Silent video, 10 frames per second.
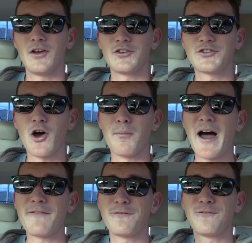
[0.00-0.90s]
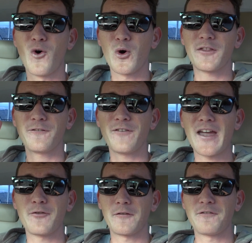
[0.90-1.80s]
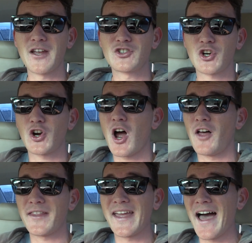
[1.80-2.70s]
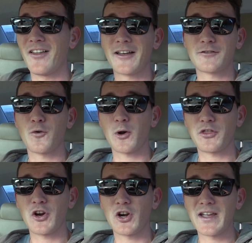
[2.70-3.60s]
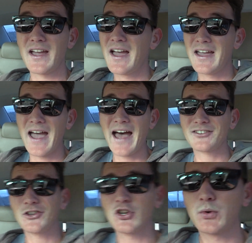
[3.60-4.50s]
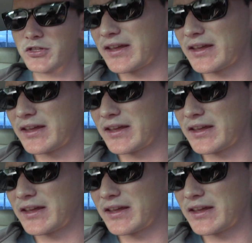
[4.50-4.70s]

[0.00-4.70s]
So my fourth favorite feature on the LS430 has to do with